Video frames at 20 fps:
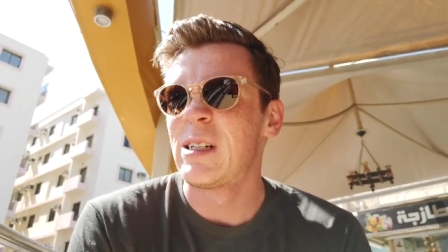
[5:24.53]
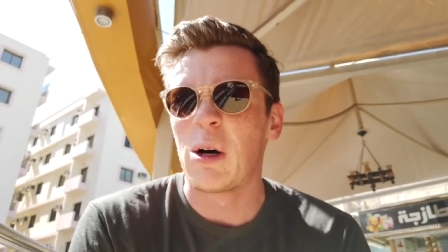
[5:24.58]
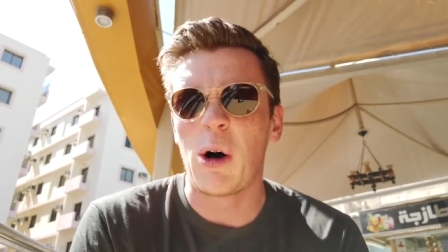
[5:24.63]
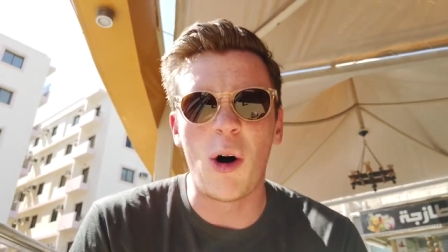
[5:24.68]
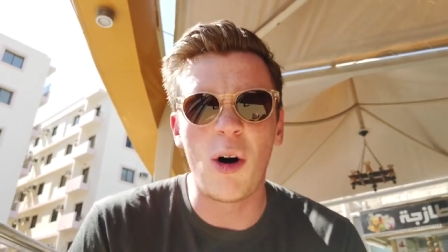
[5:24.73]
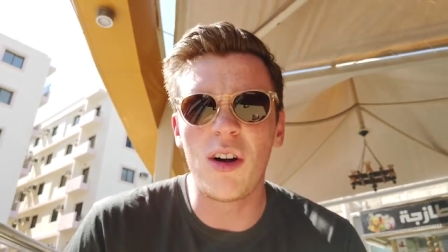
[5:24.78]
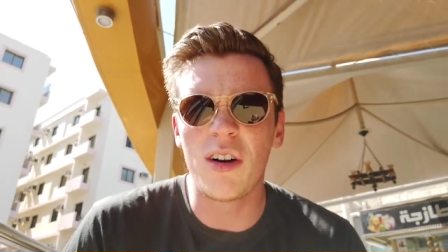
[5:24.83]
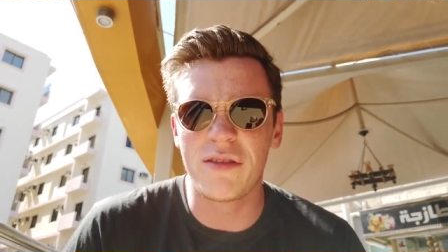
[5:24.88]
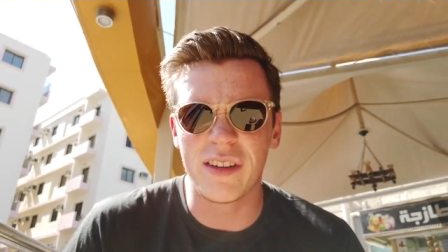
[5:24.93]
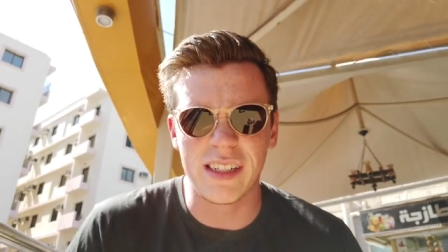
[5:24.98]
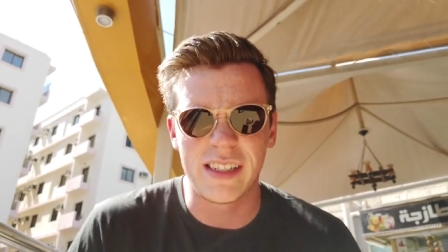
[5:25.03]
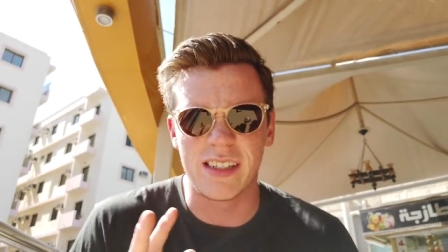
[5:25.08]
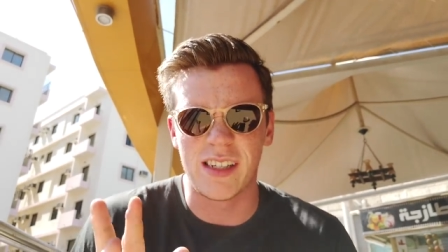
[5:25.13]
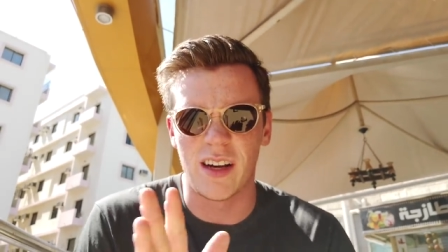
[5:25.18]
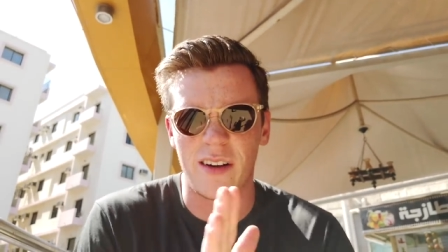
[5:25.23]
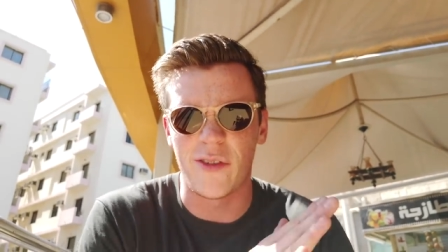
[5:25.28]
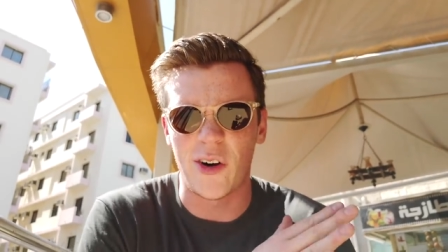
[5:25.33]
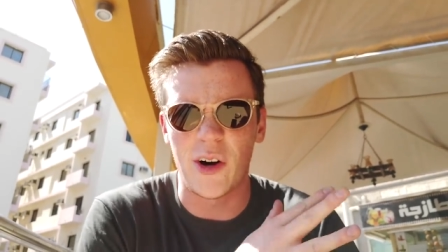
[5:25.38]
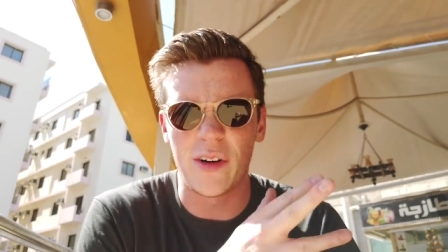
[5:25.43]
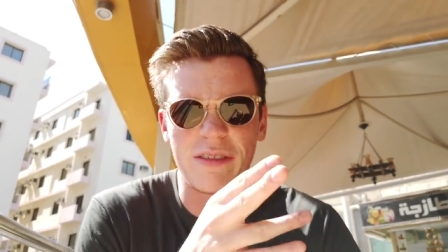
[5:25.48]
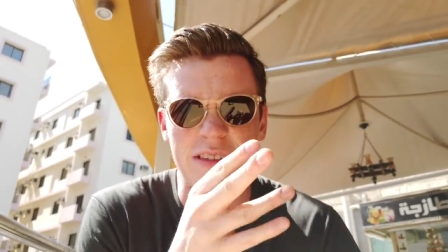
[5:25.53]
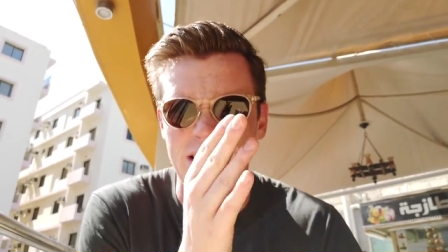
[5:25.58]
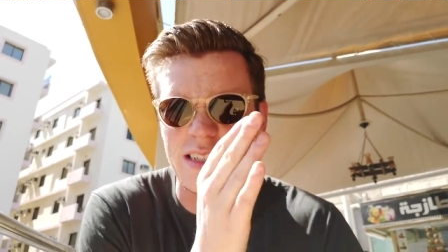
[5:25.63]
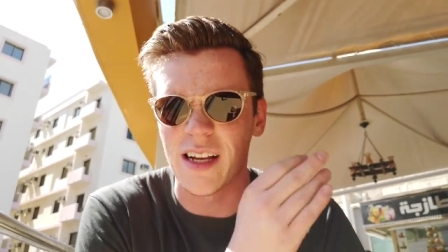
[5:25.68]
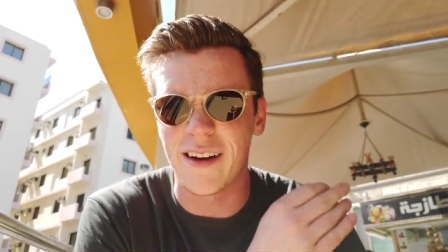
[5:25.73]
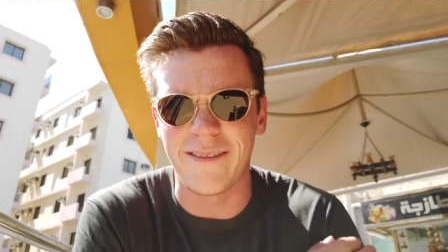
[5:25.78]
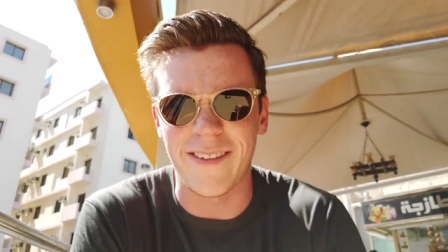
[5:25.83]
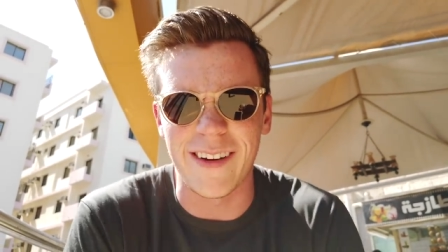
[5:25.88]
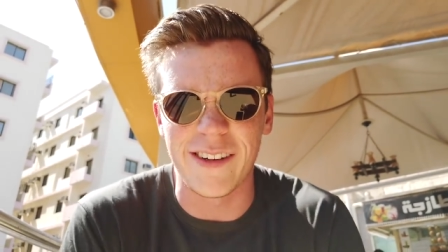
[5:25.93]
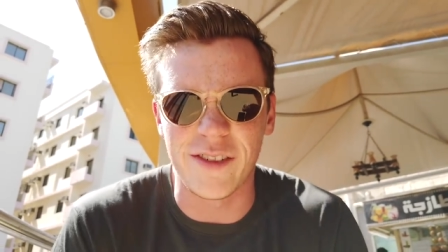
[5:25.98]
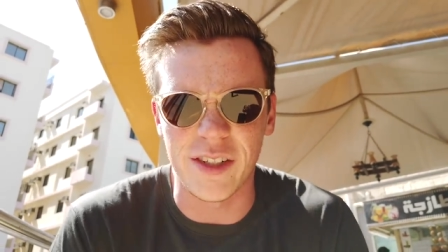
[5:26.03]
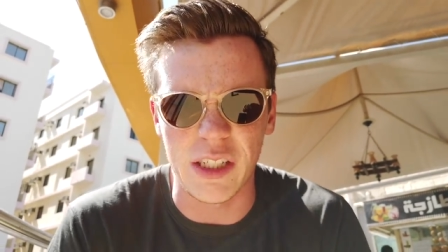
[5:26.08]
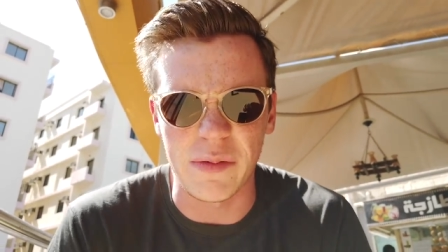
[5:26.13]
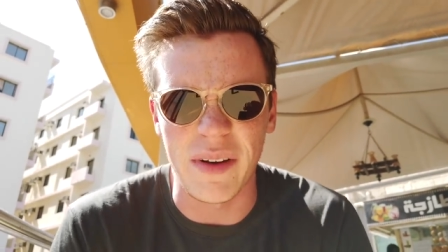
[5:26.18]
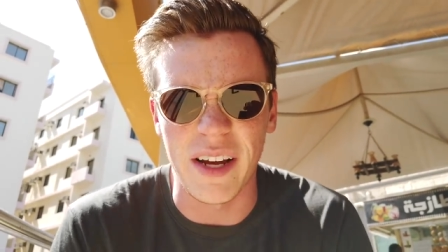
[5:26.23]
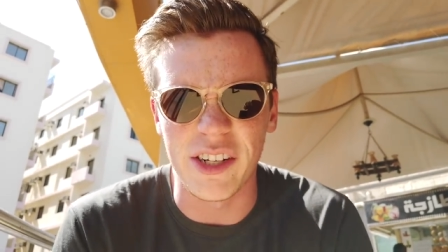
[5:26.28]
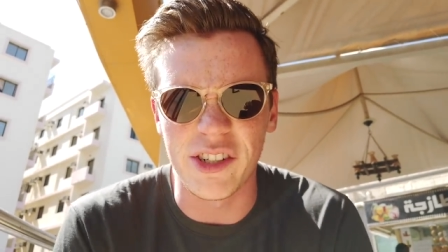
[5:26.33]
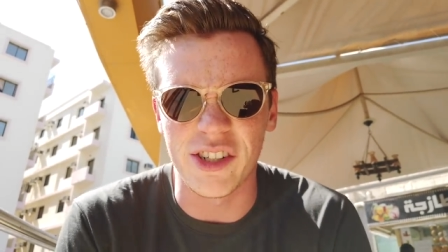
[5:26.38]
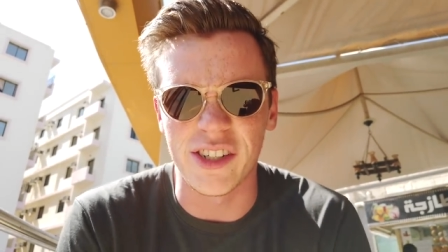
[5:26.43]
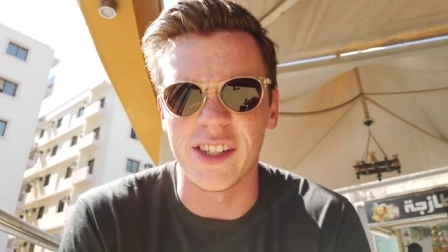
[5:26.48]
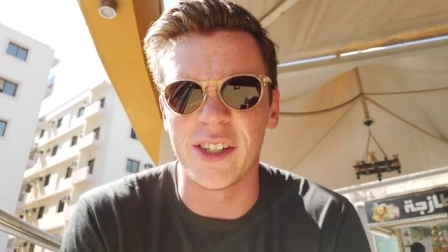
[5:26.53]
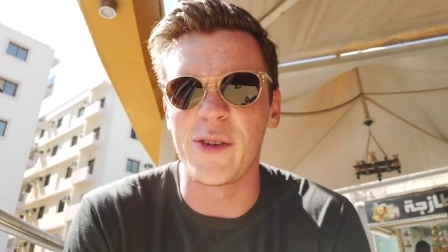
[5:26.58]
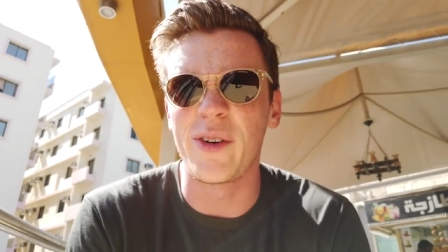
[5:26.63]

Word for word: all of this stuff, all the stuff I just mentioned.